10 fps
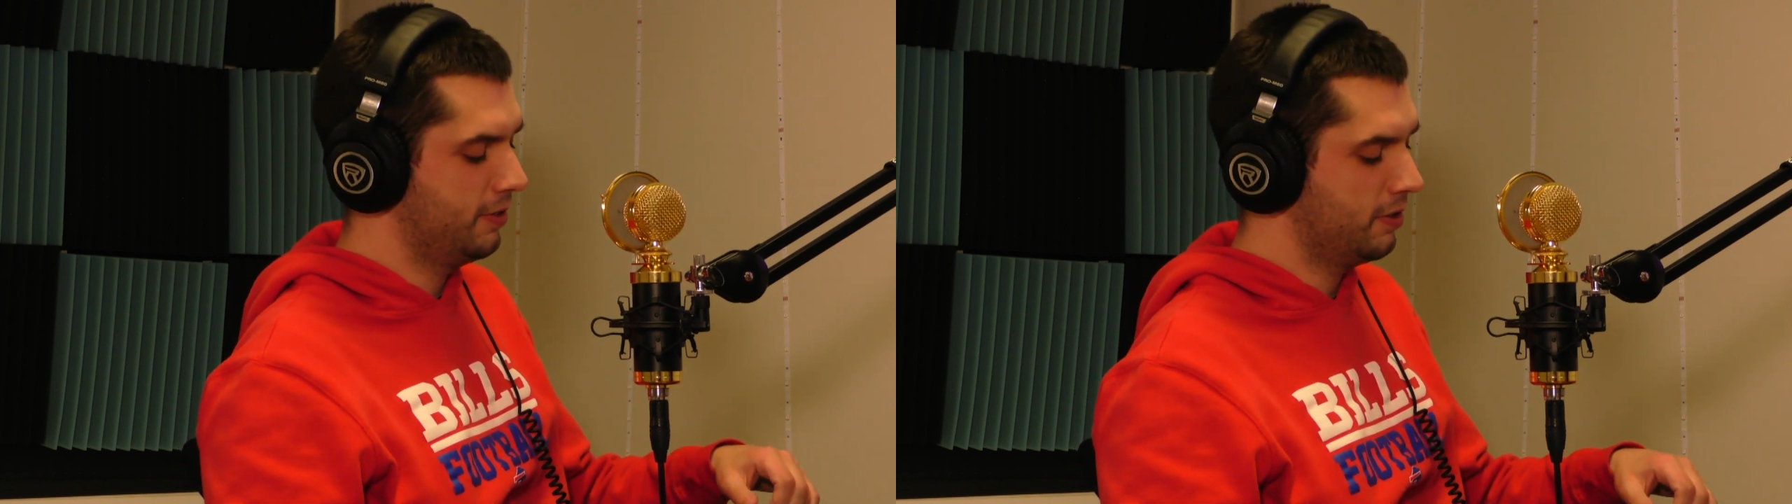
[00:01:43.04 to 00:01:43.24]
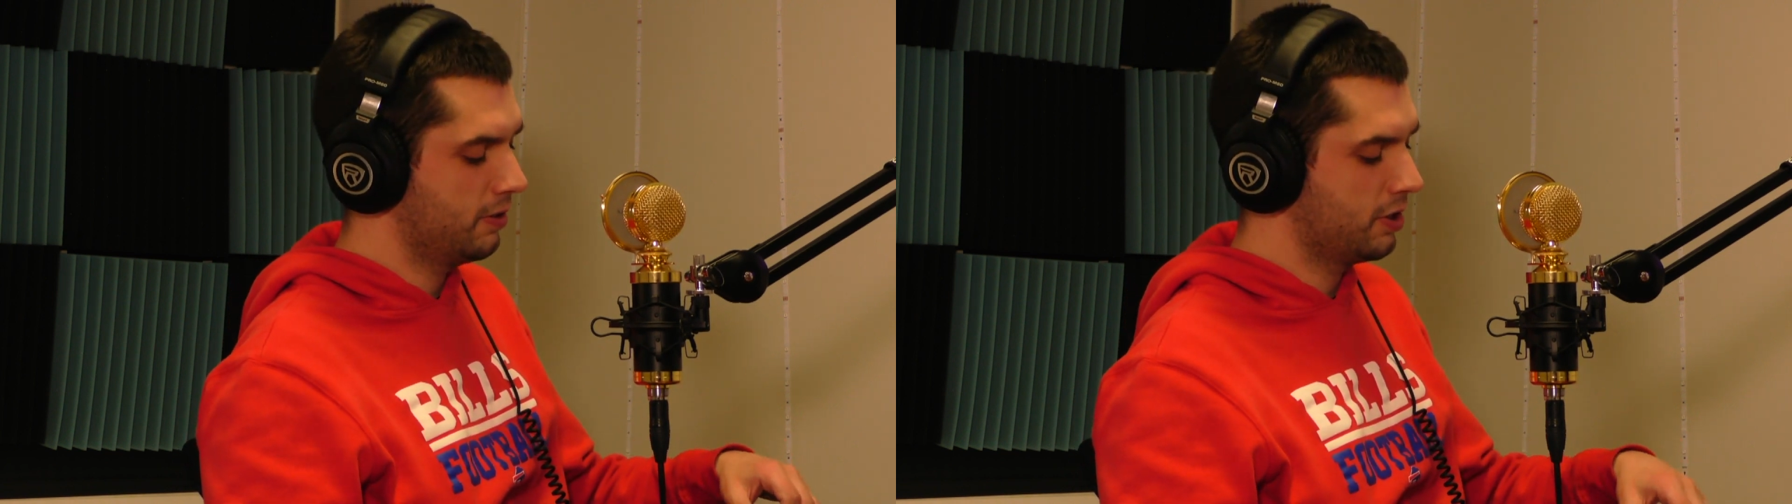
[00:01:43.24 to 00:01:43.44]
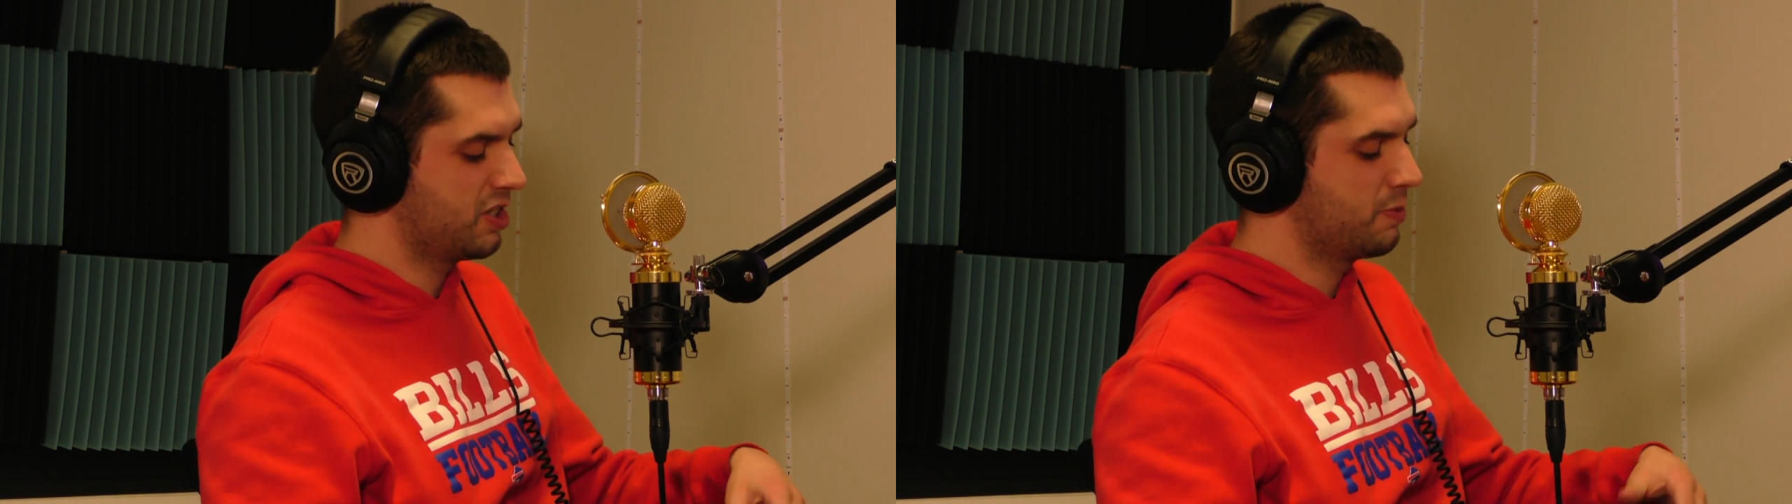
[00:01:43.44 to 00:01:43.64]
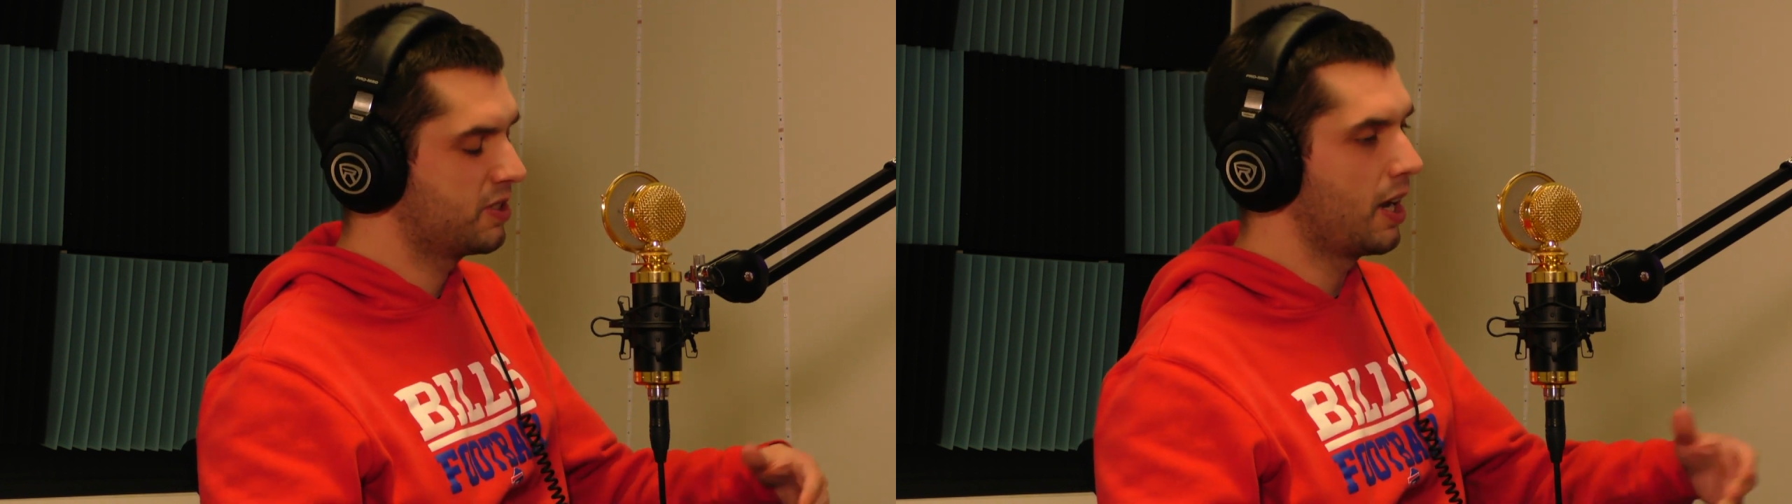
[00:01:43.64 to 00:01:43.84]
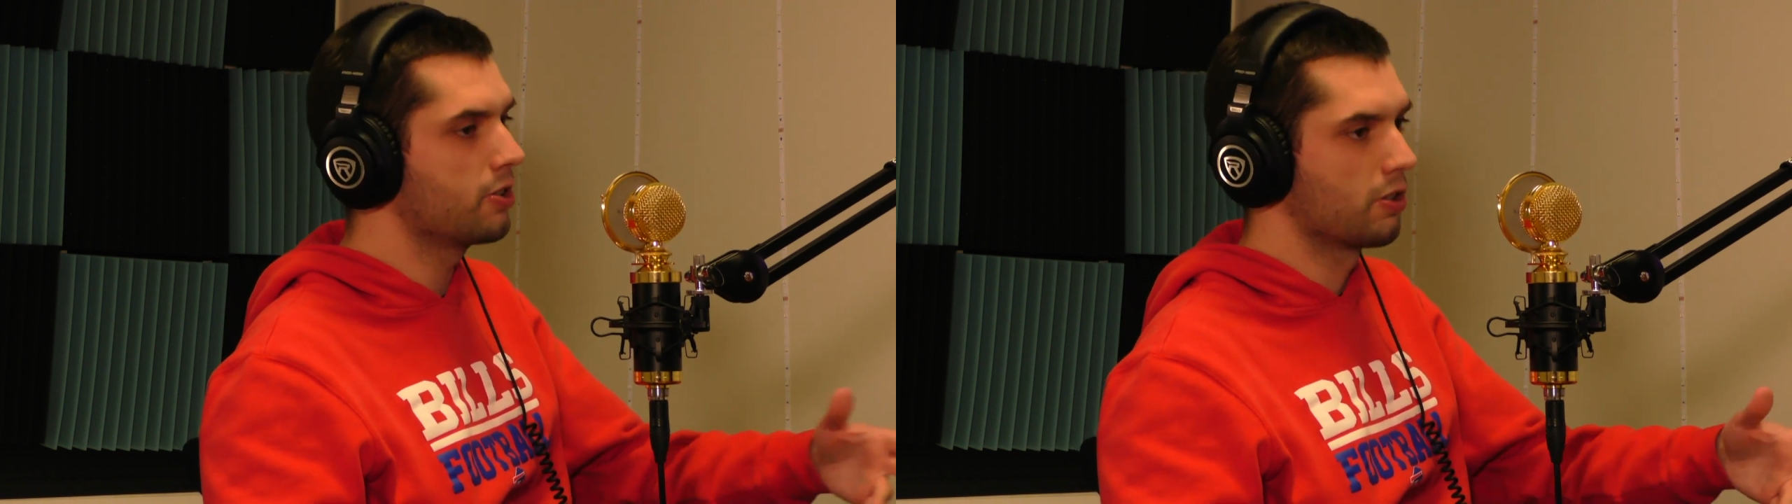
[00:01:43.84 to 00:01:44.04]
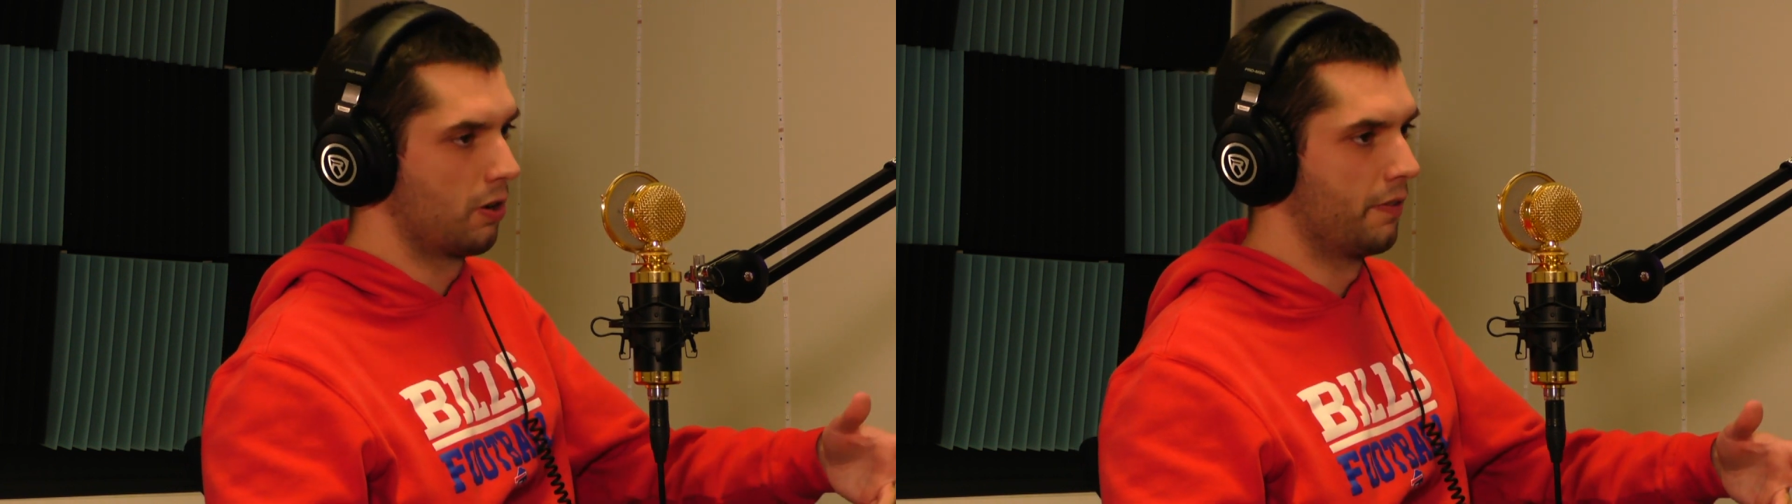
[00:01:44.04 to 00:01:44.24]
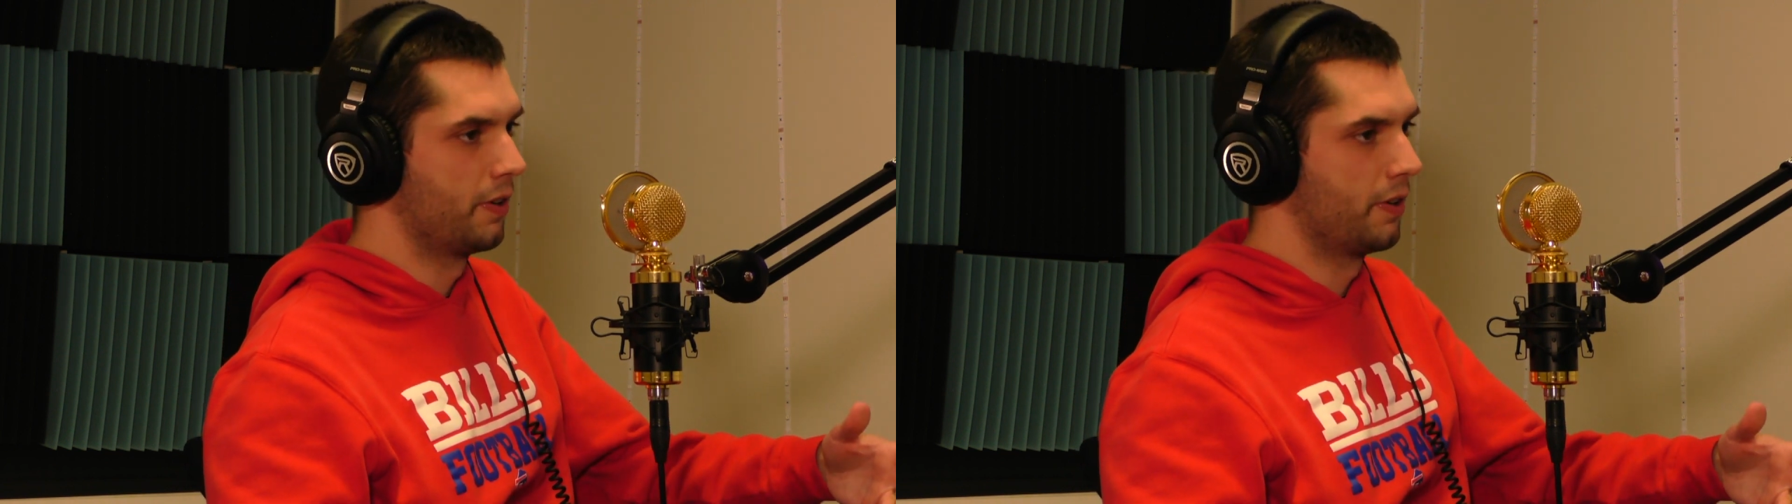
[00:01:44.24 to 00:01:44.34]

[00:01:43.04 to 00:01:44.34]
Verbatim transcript: seltzer over,